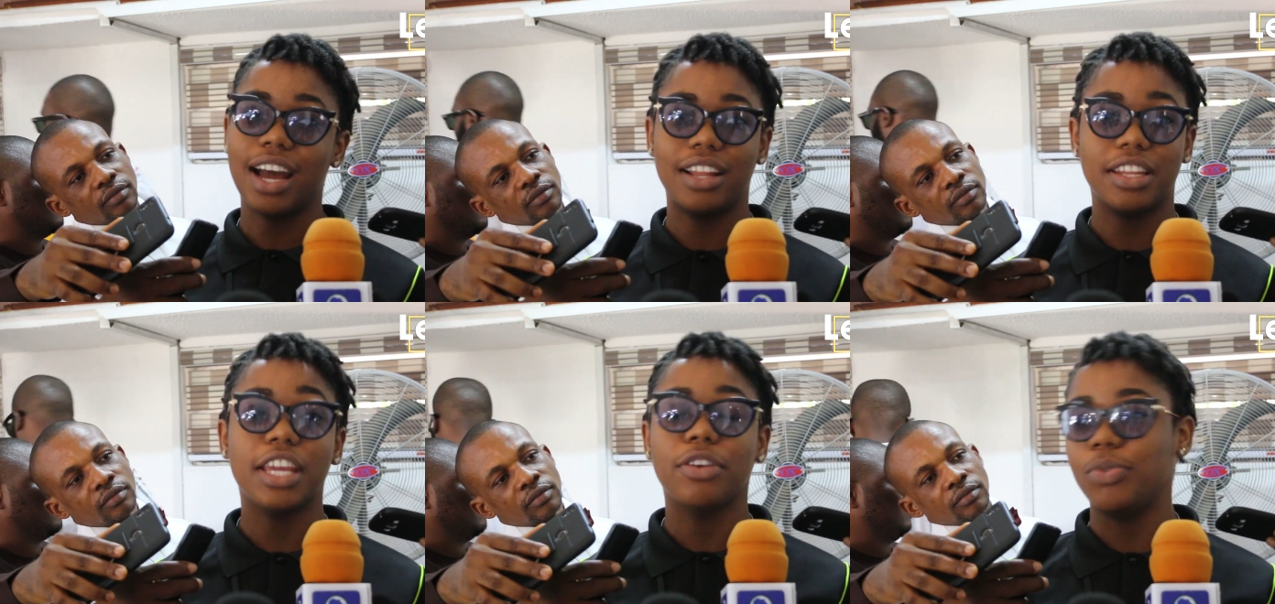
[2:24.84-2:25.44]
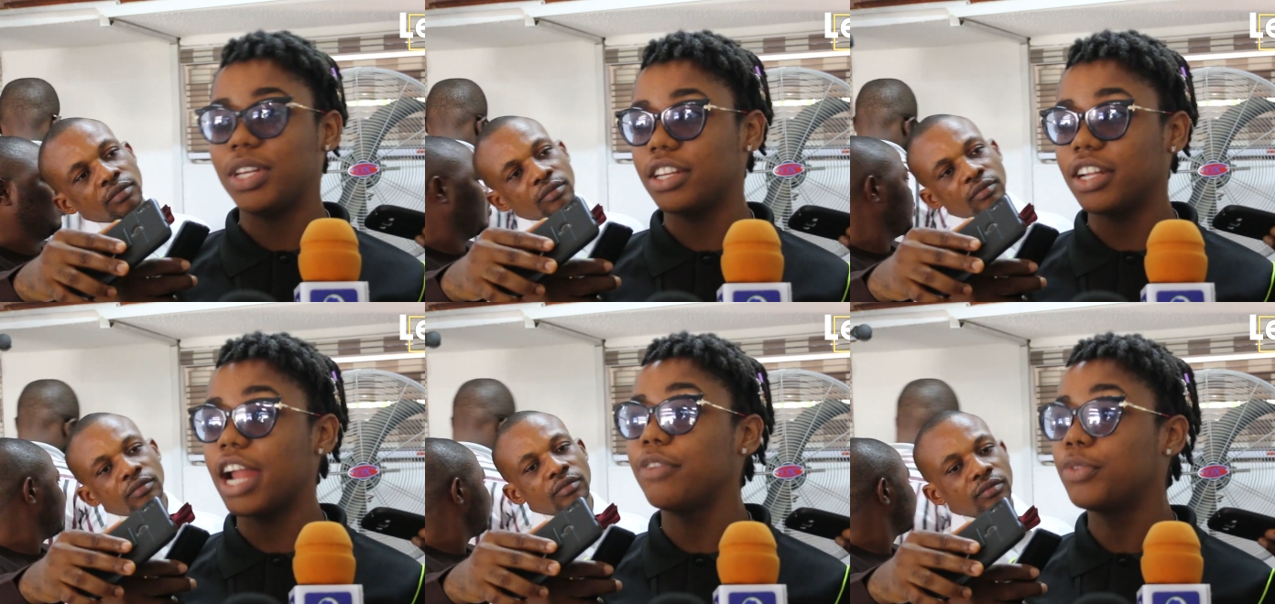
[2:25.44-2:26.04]
Speaker 1: had if we
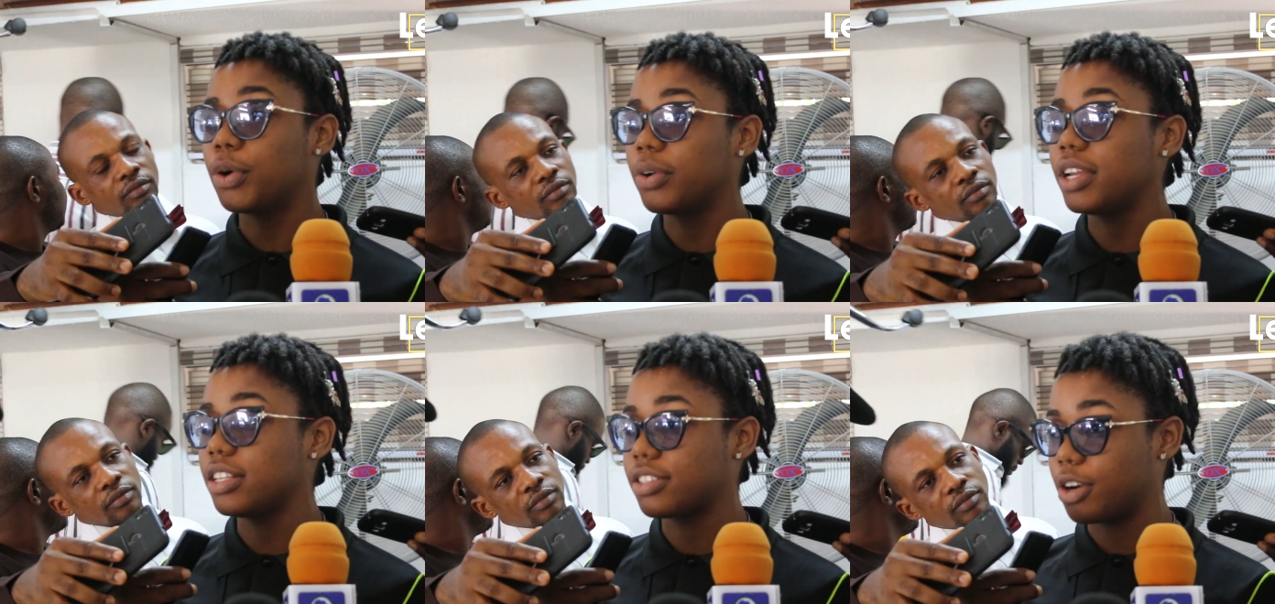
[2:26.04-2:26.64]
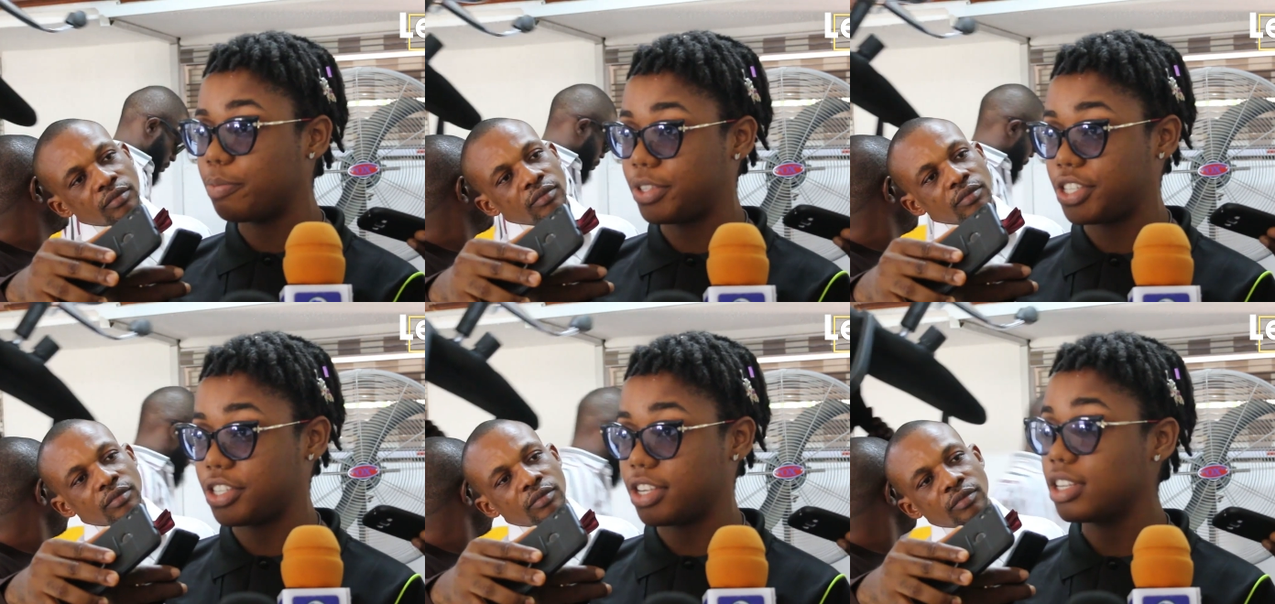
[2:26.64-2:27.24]
didn't enroll in this
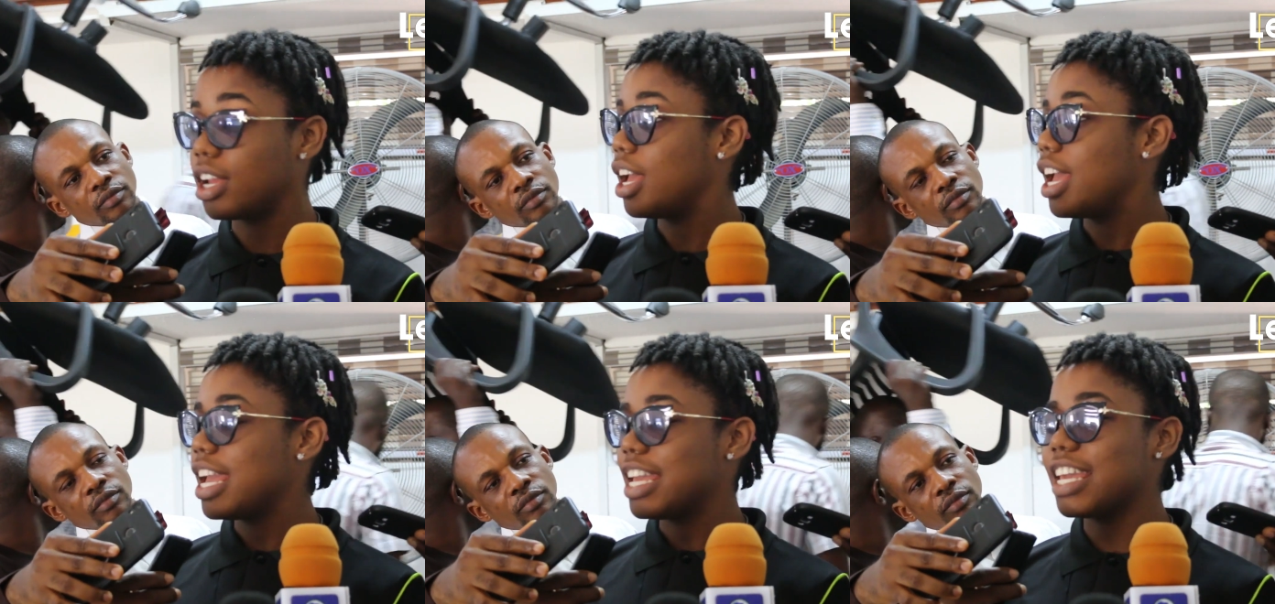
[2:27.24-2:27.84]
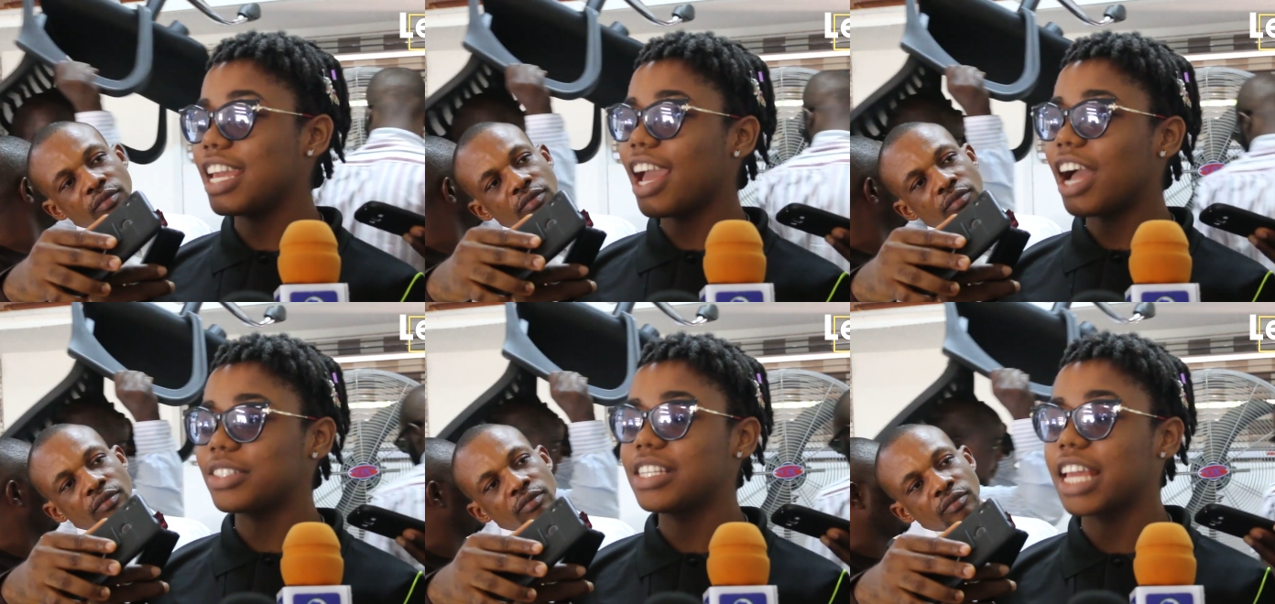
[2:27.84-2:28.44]
competition. He
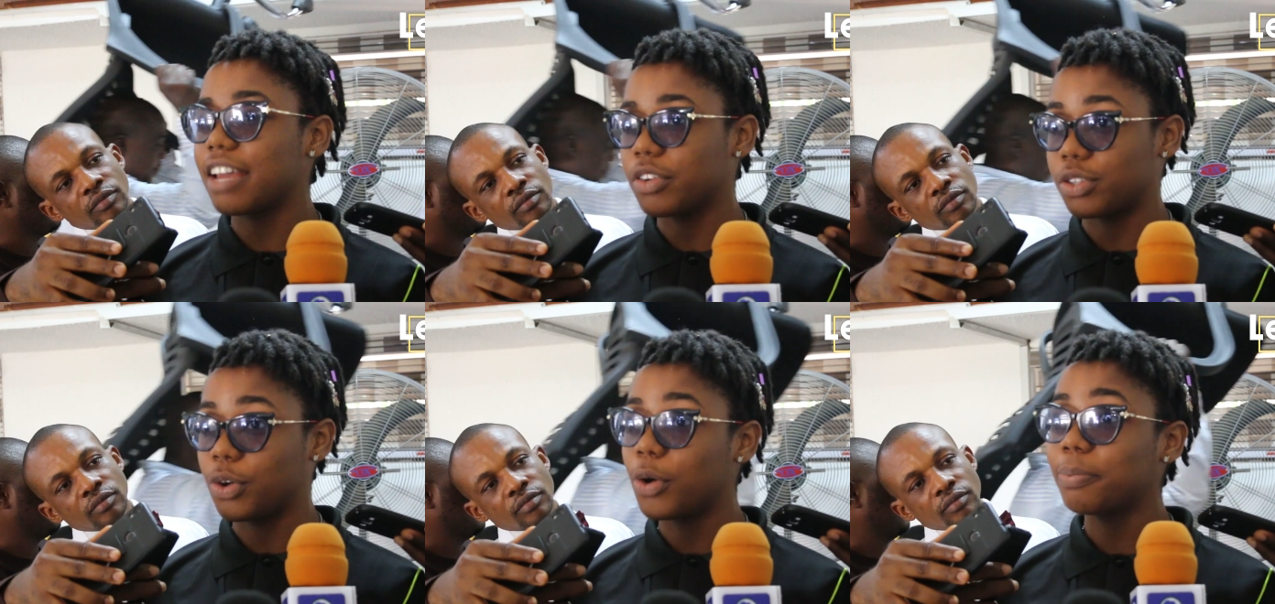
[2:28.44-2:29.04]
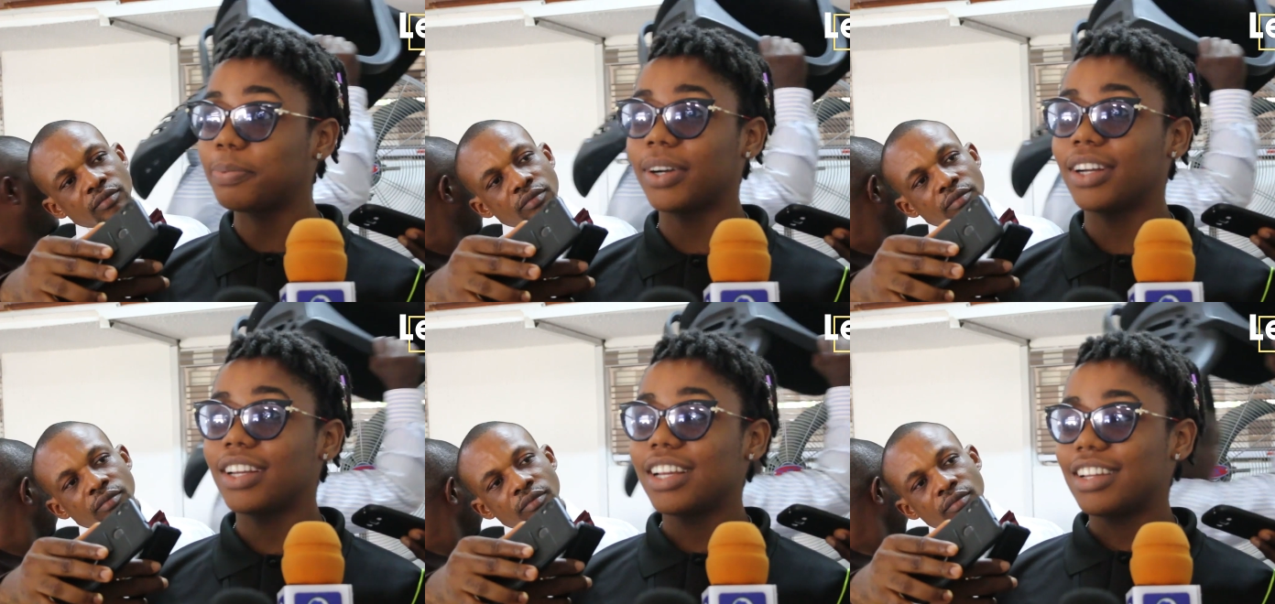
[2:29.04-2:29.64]
actually gave us hope
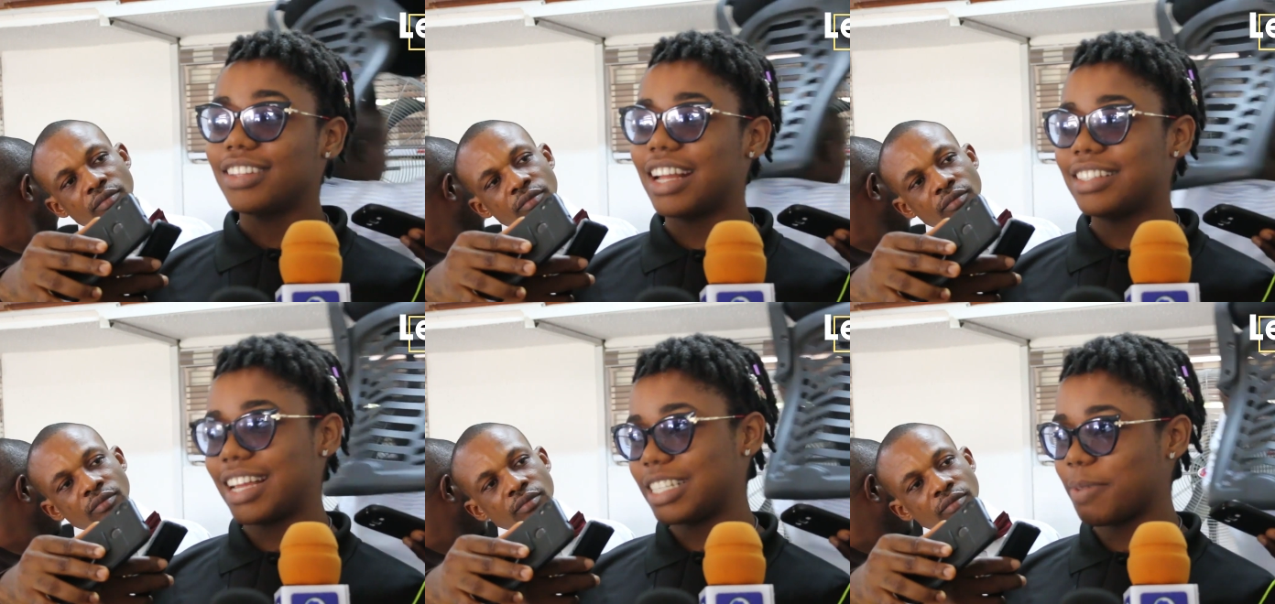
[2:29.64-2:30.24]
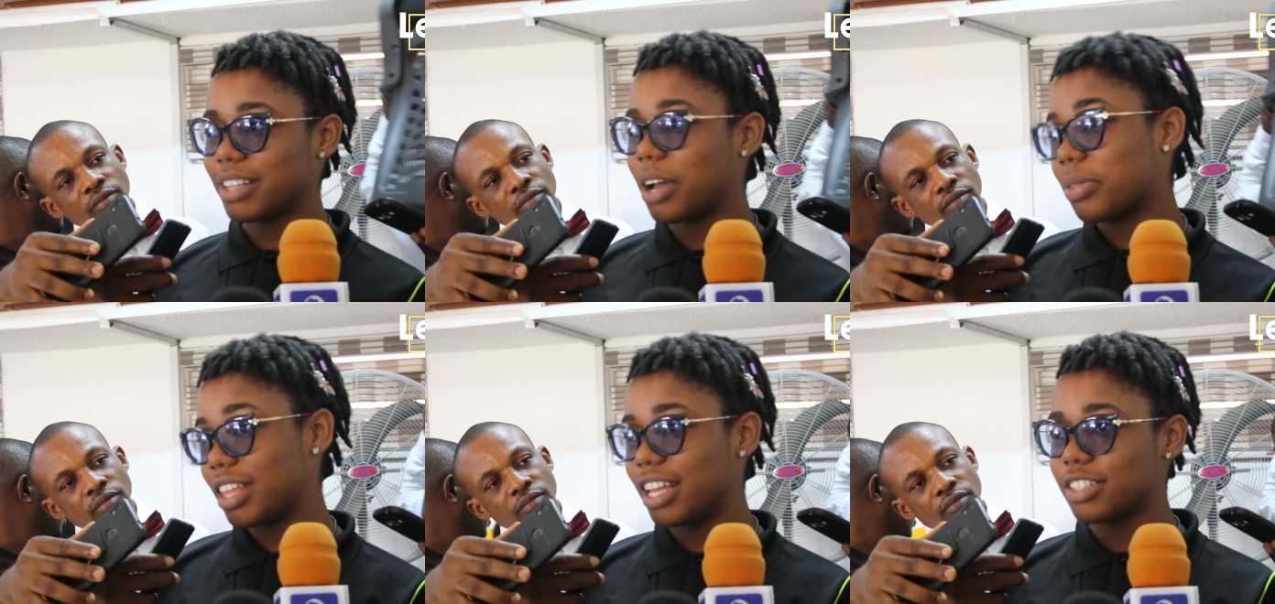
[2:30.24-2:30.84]
that despite
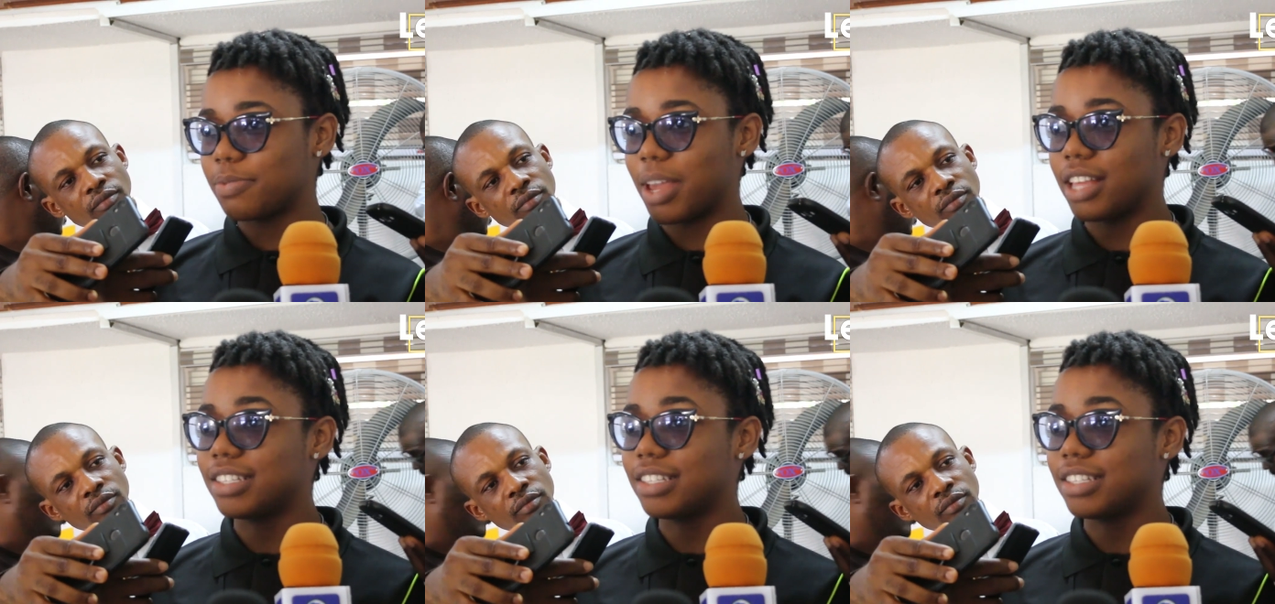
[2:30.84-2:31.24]
how things may